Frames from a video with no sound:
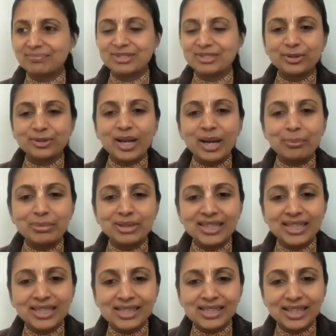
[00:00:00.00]
So
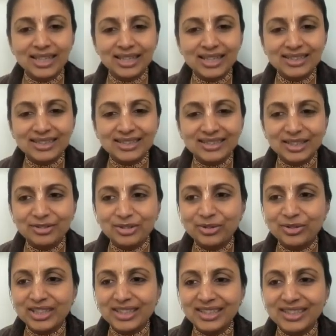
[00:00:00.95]
happy Ekadasi,
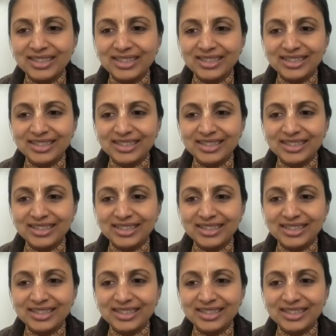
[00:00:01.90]
everyone.